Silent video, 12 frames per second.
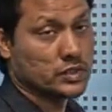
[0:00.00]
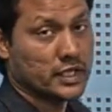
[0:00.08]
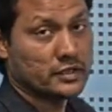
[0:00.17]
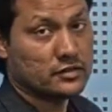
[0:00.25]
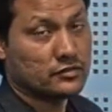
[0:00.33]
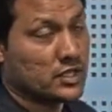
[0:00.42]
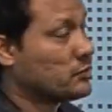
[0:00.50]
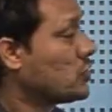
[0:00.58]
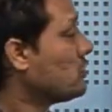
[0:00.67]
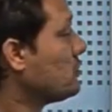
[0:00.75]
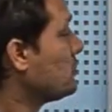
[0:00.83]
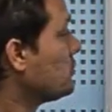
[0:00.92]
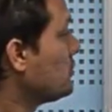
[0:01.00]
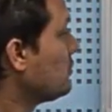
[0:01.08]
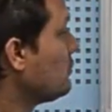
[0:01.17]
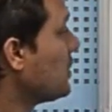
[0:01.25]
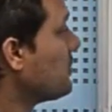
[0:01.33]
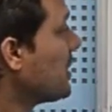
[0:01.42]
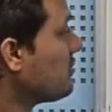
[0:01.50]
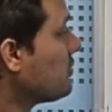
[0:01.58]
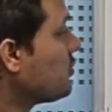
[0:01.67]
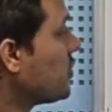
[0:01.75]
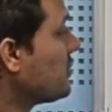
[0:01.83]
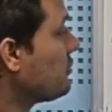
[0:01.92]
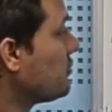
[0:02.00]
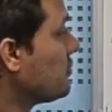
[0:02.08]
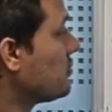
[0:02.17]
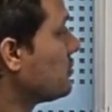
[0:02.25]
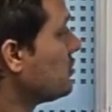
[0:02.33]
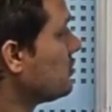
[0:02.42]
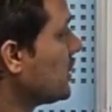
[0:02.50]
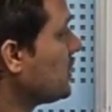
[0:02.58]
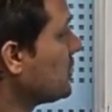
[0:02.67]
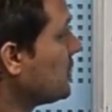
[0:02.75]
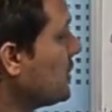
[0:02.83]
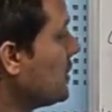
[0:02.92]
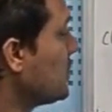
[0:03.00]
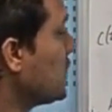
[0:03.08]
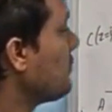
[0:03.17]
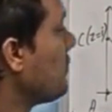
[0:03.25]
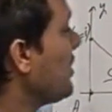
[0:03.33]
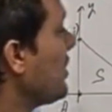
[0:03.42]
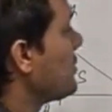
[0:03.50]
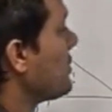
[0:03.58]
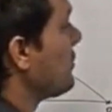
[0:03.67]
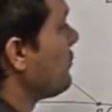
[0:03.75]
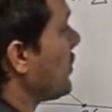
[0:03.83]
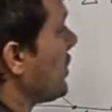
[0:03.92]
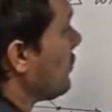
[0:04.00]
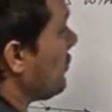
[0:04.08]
right? 1 by 1.4, right? That will be less than 1,